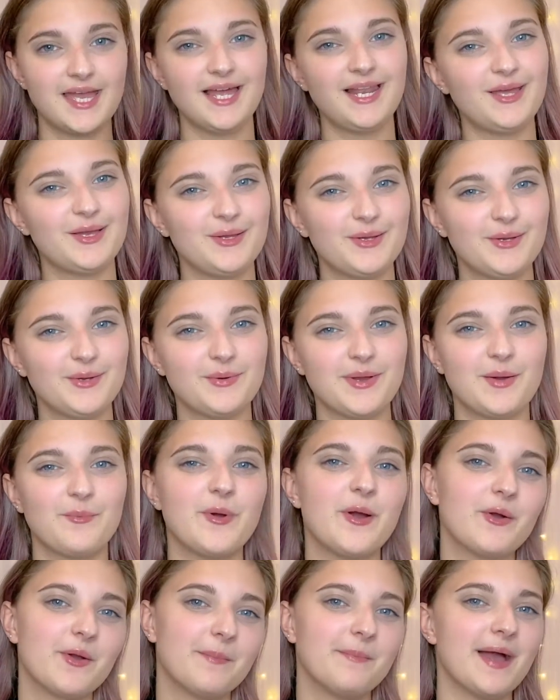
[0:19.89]
Hello and
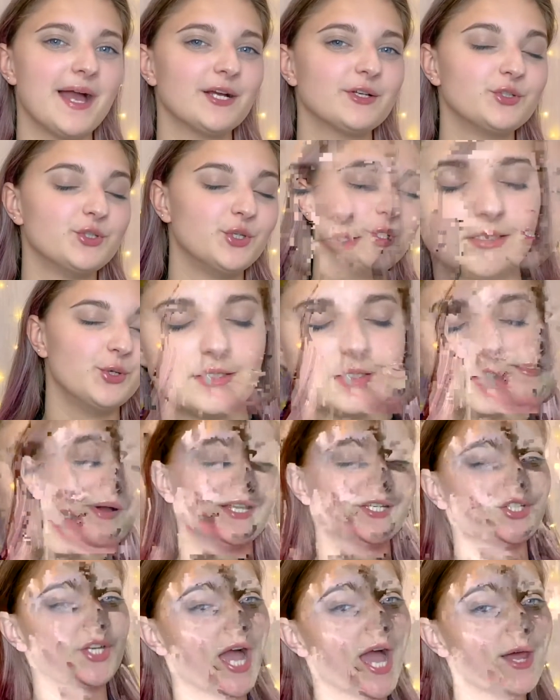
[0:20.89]
welcome back to
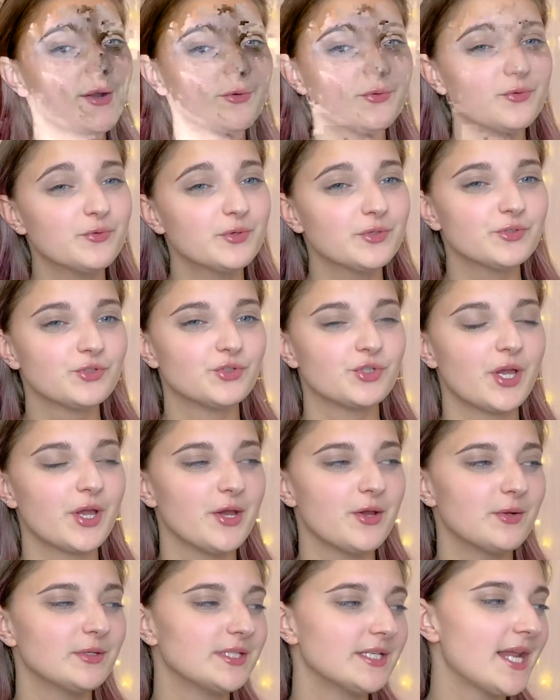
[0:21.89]
my channel.
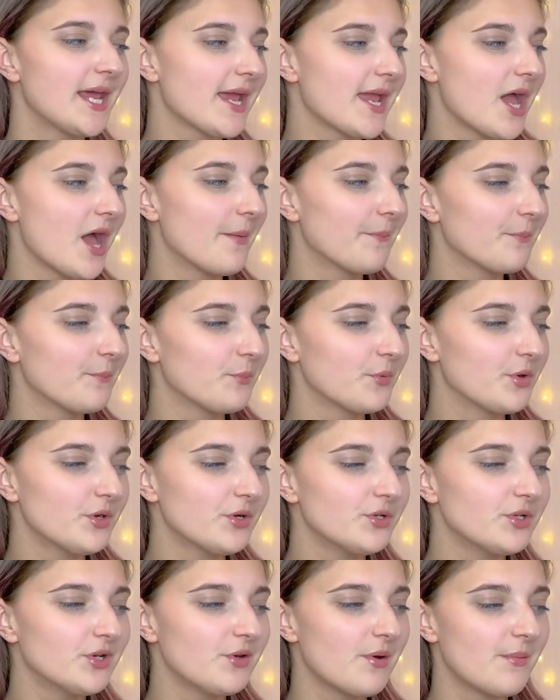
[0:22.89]
So today I'm
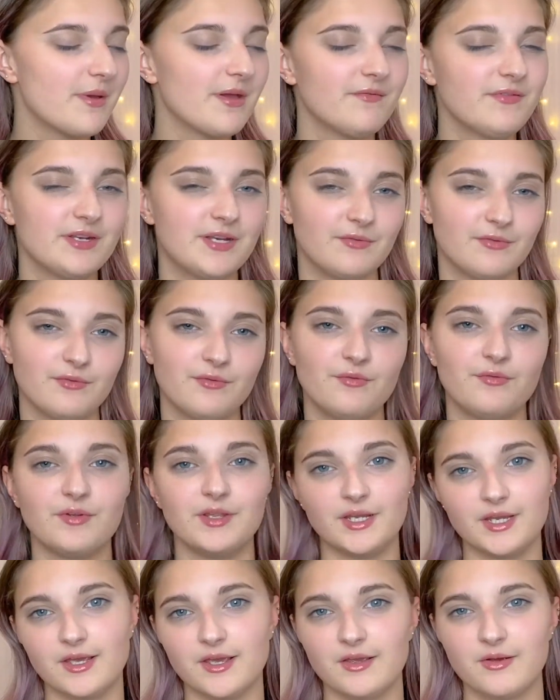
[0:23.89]
gonna do a bit of a different
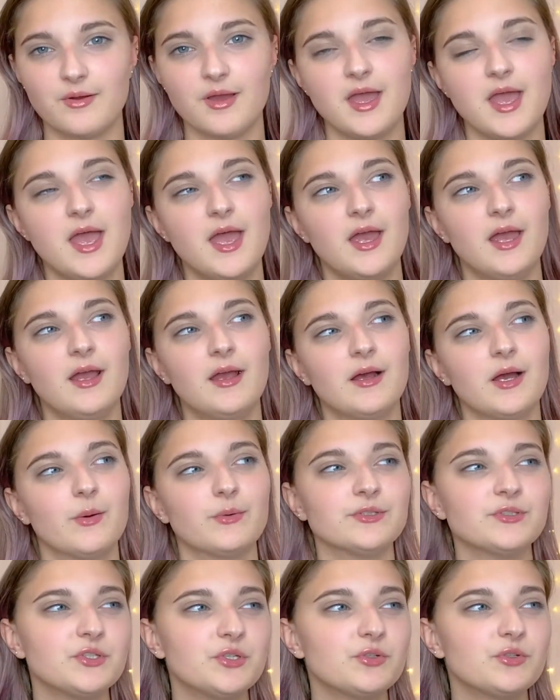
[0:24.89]
video. I
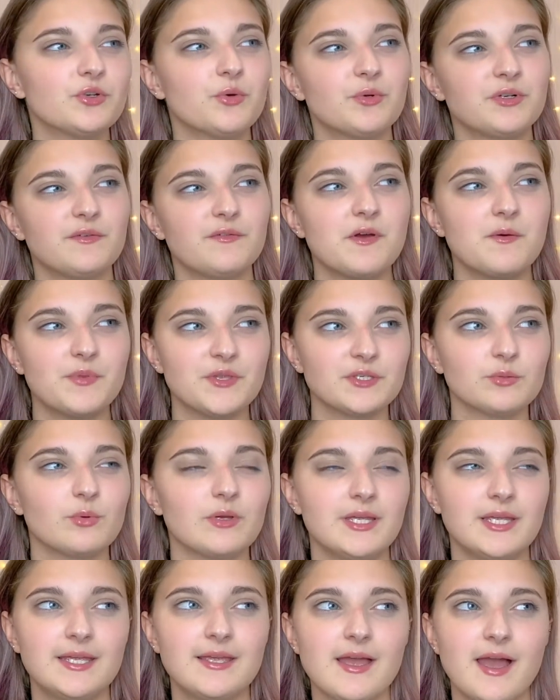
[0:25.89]
wasn't too sure what to film this
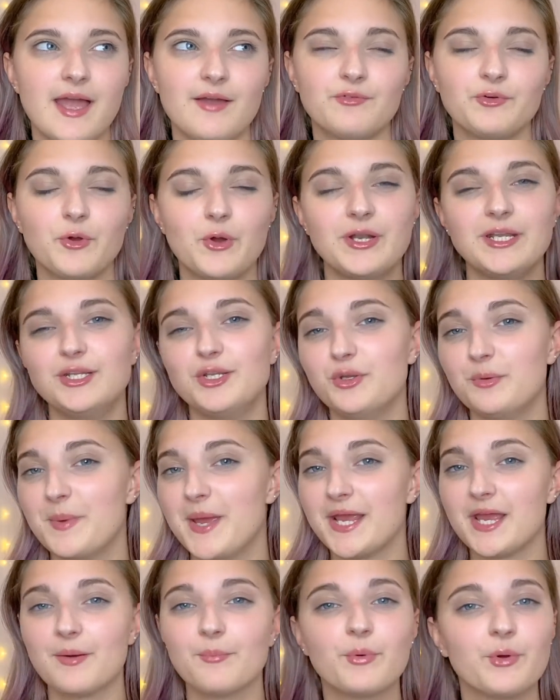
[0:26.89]
week. I haven't got any new
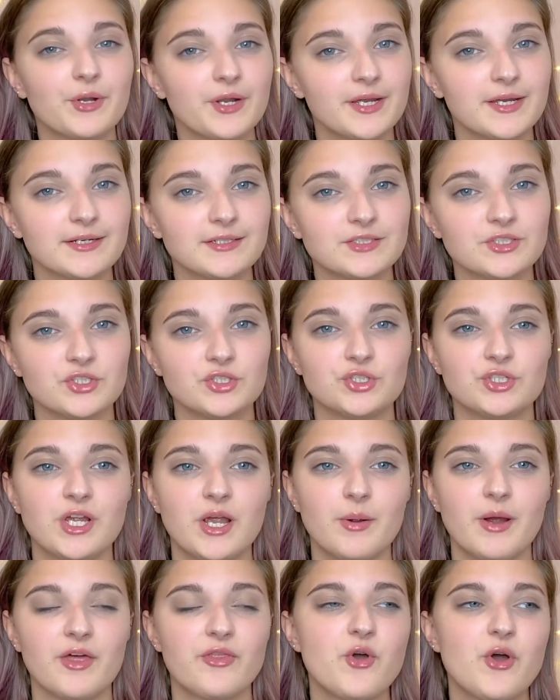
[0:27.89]
makeup products,
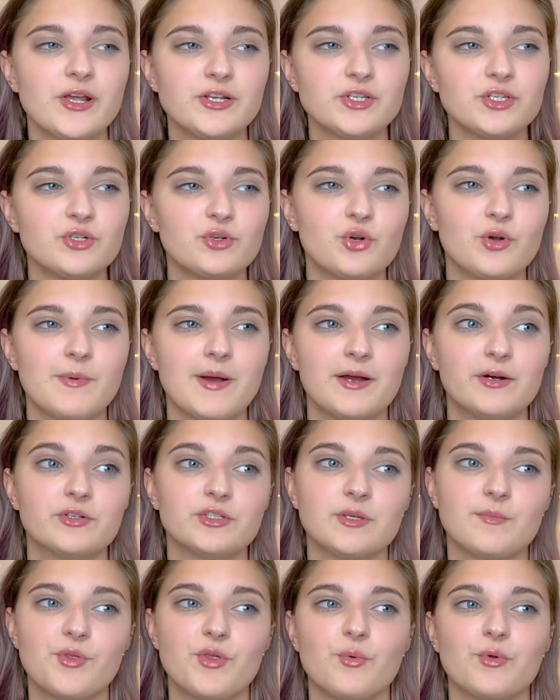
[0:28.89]
so I thought I'd just talk about
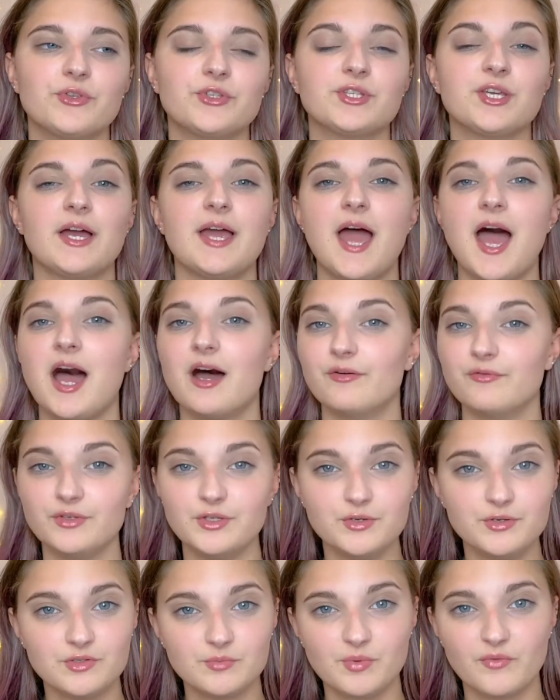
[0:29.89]
some of the ones that I have
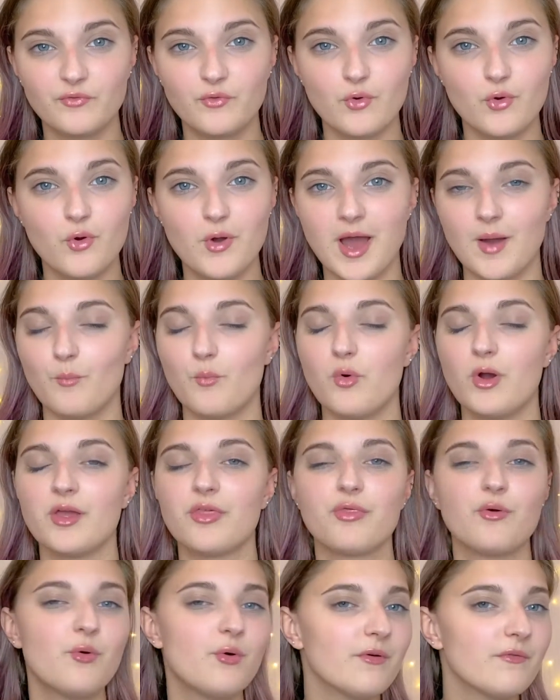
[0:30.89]
used before and what I
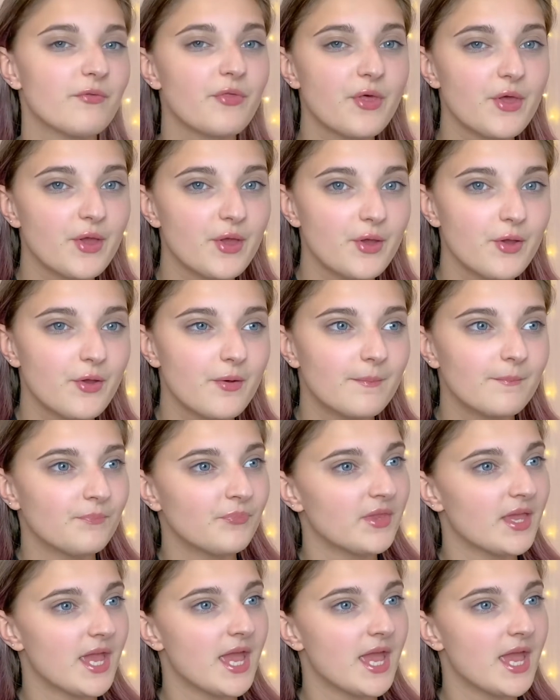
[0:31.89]
thought of them